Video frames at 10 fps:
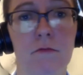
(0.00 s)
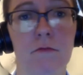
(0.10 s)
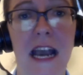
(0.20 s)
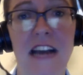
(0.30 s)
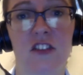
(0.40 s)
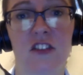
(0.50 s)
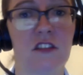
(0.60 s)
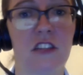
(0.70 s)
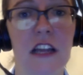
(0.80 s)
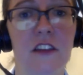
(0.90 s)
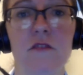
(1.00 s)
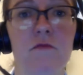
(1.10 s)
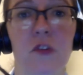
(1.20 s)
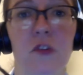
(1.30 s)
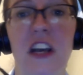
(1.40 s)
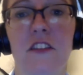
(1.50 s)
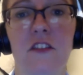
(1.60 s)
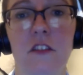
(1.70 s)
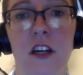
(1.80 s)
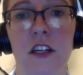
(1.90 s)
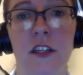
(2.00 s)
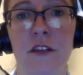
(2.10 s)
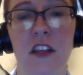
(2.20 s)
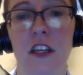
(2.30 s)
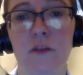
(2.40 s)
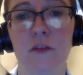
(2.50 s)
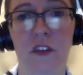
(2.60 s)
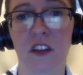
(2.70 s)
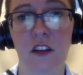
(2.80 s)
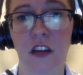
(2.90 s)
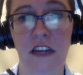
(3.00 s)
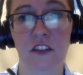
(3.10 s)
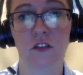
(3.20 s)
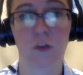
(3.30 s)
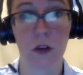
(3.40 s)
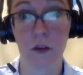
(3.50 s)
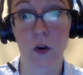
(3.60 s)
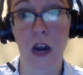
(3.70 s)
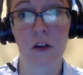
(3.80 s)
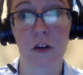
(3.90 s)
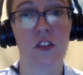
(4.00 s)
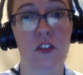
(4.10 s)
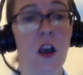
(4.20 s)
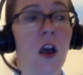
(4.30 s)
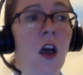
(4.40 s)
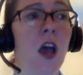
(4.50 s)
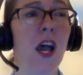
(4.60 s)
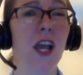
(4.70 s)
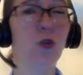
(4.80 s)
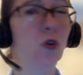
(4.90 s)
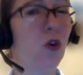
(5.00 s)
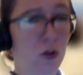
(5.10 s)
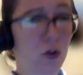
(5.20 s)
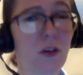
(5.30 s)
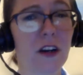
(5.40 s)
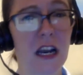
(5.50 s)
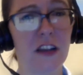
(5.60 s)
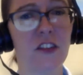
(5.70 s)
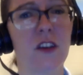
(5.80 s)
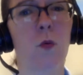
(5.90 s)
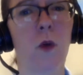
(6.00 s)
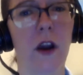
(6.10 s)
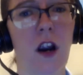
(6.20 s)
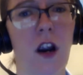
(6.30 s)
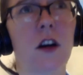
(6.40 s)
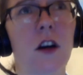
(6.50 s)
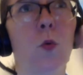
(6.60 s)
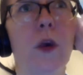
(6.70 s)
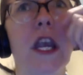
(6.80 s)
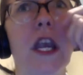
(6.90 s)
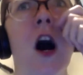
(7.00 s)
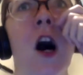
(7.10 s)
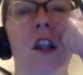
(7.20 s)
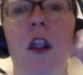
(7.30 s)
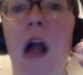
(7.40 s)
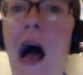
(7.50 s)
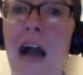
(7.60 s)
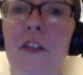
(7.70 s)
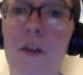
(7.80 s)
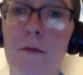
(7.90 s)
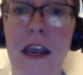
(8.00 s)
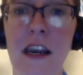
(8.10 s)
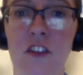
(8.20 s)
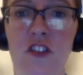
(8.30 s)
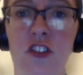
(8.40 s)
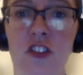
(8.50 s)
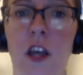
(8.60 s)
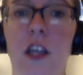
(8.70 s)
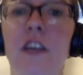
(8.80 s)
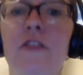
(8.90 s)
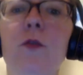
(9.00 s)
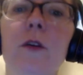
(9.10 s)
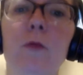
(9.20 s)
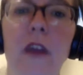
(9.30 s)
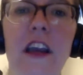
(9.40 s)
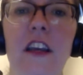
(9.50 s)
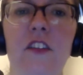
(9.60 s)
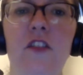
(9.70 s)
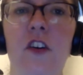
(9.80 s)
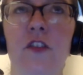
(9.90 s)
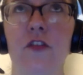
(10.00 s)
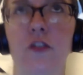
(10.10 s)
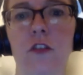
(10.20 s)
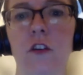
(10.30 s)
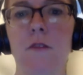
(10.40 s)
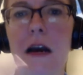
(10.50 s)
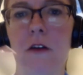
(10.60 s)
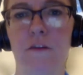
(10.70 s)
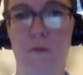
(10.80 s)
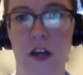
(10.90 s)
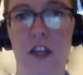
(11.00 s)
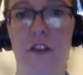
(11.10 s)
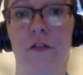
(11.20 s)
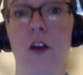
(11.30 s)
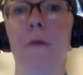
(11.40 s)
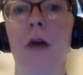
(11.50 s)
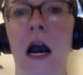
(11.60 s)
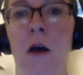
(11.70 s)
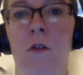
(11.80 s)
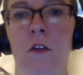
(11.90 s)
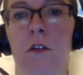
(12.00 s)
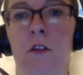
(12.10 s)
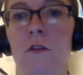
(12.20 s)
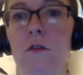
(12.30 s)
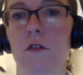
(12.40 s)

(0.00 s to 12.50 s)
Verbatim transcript: matched 10% uh, if they give within the next 24 hours. You could organize it where we unlock the match if we raise a certain amount of money from our